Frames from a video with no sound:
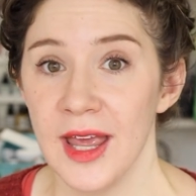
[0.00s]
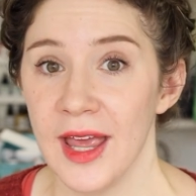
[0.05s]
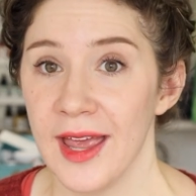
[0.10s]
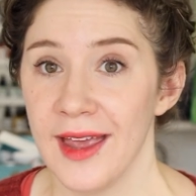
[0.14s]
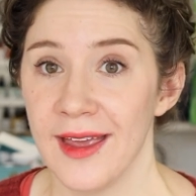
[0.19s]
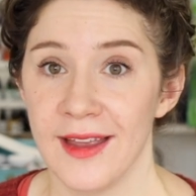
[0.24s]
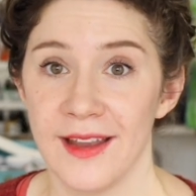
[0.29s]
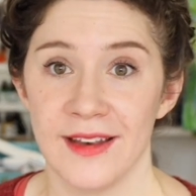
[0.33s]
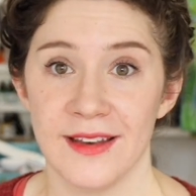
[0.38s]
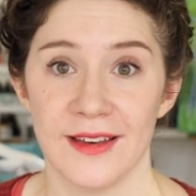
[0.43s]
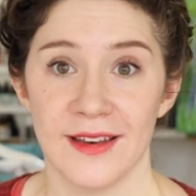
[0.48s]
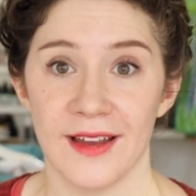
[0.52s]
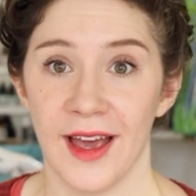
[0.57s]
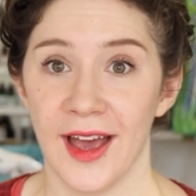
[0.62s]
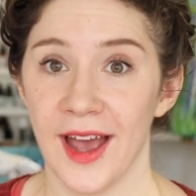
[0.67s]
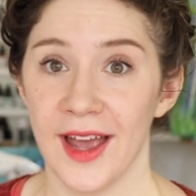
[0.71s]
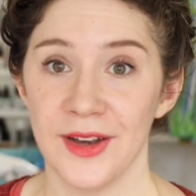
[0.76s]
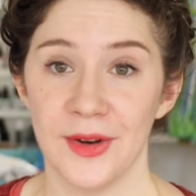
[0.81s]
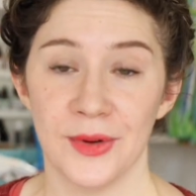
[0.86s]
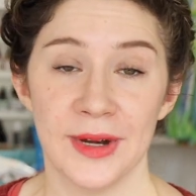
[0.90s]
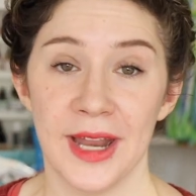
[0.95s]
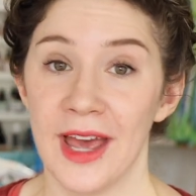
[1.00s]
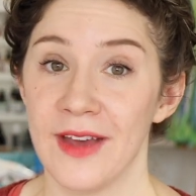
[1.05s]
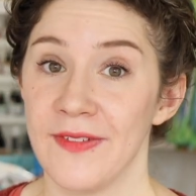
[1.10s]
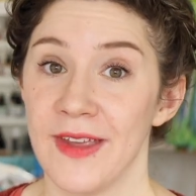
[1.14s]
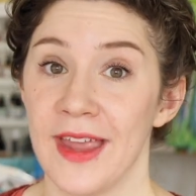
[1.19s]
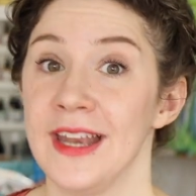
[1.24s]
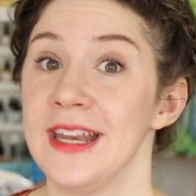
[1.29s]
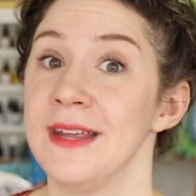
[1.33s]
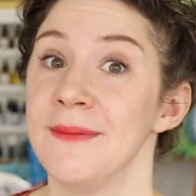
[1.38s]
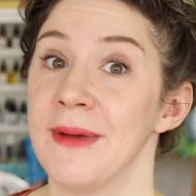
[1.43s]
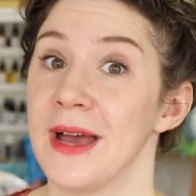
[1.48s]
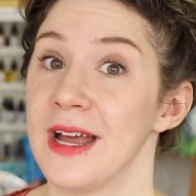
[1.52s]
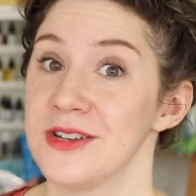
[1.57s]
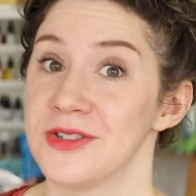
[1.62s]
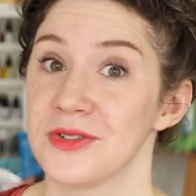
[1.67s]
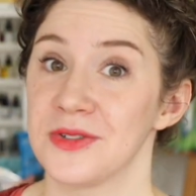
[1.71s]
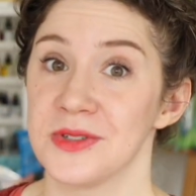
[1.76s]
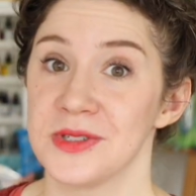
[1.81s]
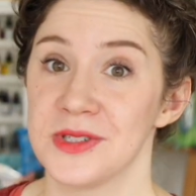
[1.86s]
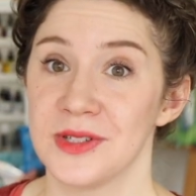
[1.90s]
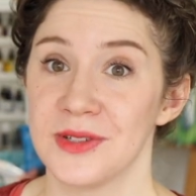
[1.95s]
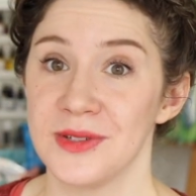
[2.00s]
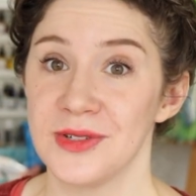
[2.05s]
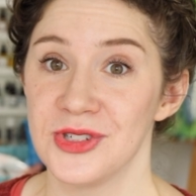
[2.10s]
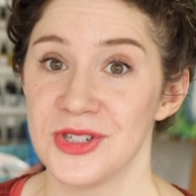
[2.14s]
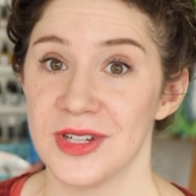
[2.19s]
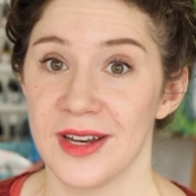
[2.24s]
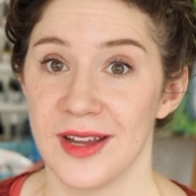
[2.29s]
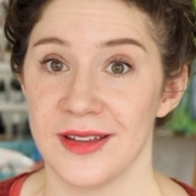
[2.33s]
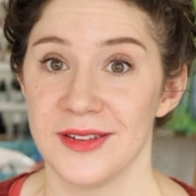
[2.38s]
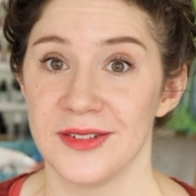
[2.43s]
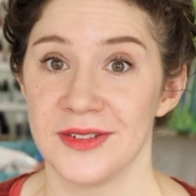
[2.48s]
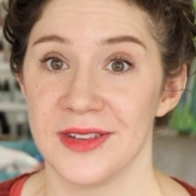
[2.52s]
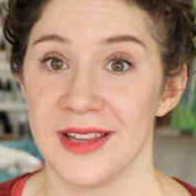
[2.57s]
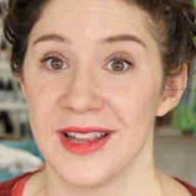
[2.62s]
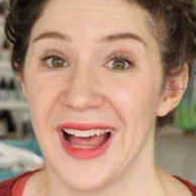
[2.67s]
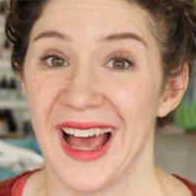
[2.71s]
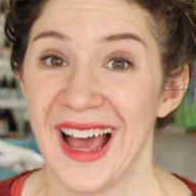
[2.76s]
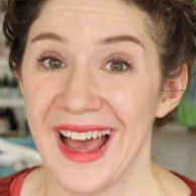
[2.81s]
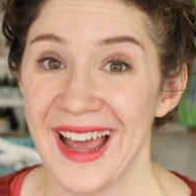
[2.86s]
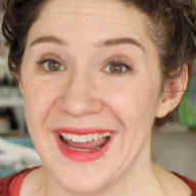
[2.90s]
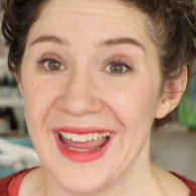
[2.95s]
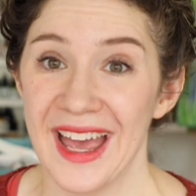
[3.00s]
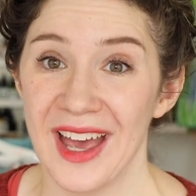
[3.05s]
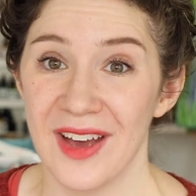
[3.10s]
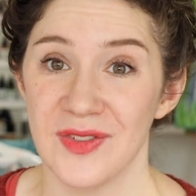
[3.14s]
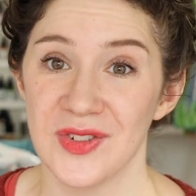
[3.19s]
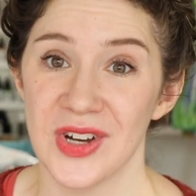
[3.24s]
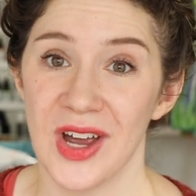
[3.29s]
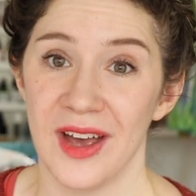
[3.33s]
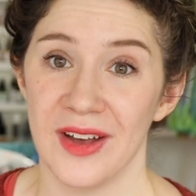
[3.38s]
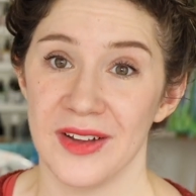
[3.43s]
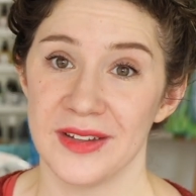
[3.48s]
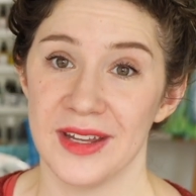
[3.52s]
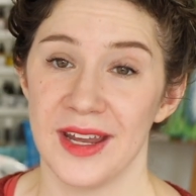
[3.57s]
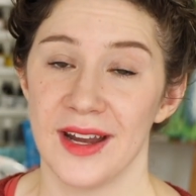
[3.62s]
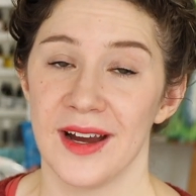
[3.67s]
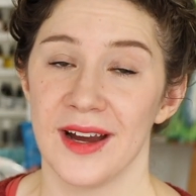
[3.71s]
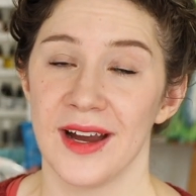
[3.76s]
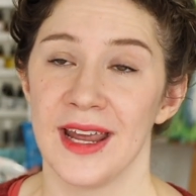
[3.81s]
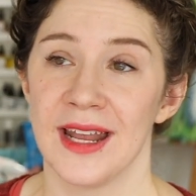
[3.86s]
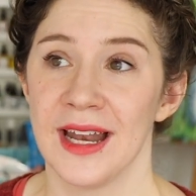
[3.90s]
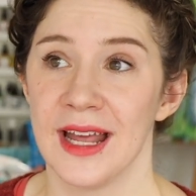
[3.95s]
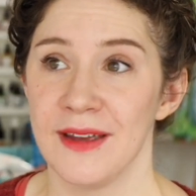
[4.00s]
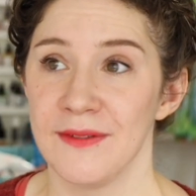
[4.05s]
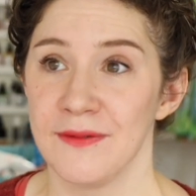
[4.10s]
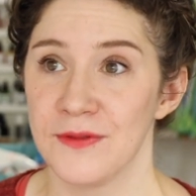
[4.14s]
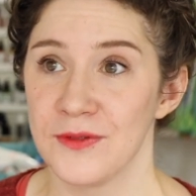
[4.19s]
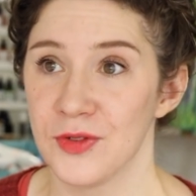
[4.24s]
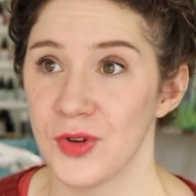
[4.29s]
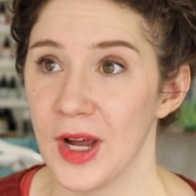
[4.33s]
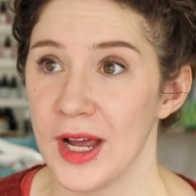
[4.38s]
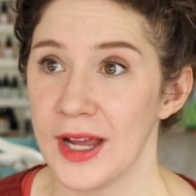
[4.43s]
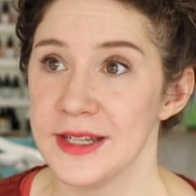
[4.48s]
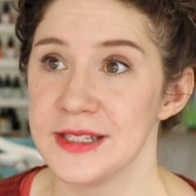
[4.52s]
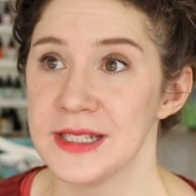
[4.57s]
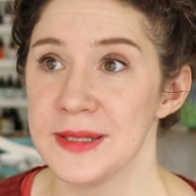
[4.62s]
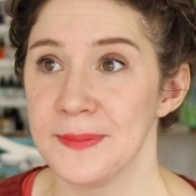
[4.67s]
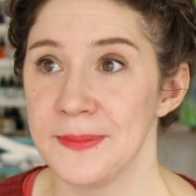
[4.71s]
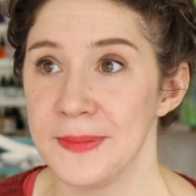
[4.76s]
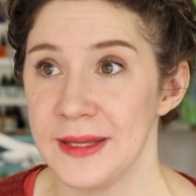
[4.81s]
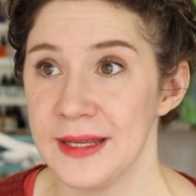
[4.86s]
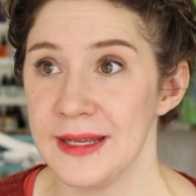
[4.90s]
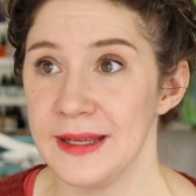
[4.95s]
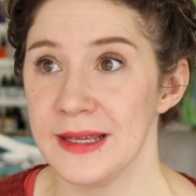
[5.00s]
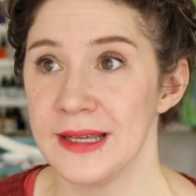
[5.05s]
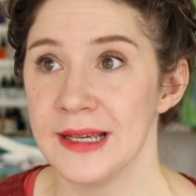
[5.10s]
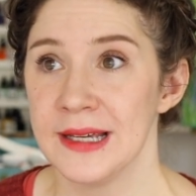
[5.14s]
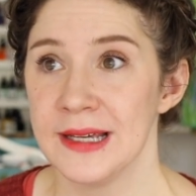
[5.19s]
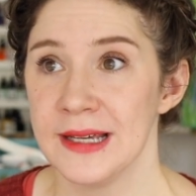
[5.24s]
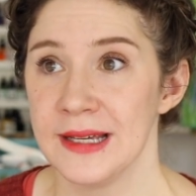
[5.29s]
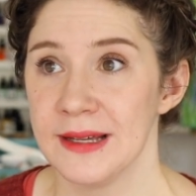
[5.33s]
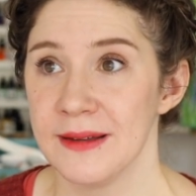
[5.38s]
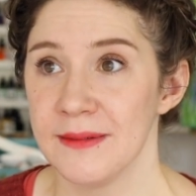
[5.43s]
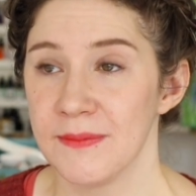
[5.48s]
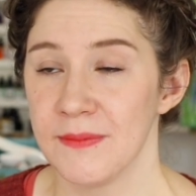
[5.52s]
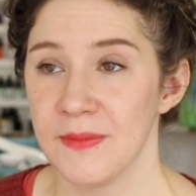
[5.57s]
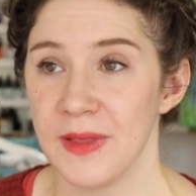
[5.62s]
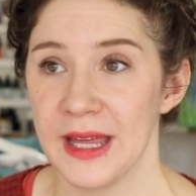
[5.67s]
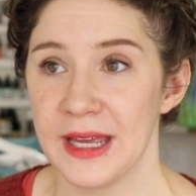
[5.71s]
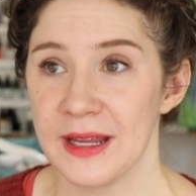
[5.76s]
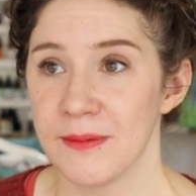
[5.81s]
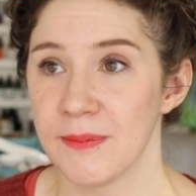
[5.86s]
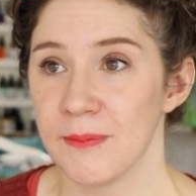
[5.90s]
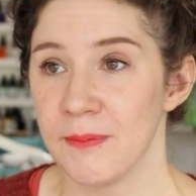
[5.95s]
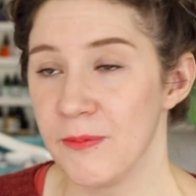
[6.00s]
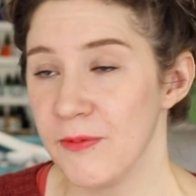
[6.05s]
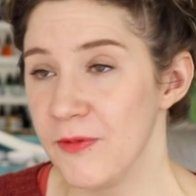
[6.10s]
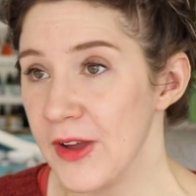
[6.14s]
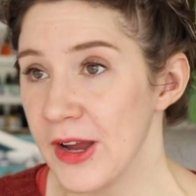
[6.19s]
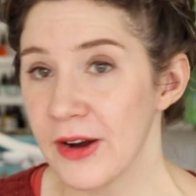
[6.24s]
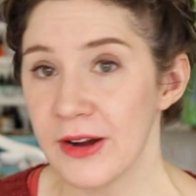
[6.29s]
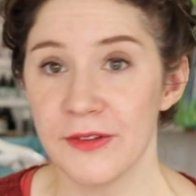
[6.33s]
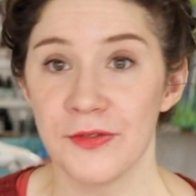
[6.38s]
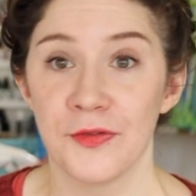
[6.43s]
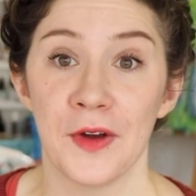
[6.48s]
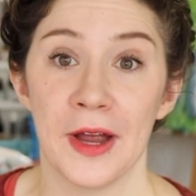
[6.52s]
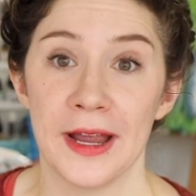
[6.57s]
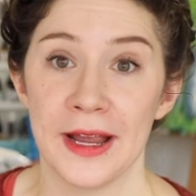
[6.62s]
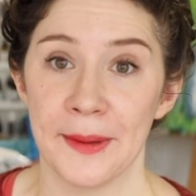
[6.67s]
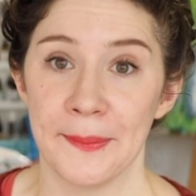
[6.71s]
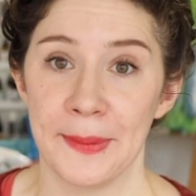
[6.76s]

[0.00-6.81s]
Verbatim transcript: And I don't have any magical solution other than that I have childcare. And I've tried to be like very frank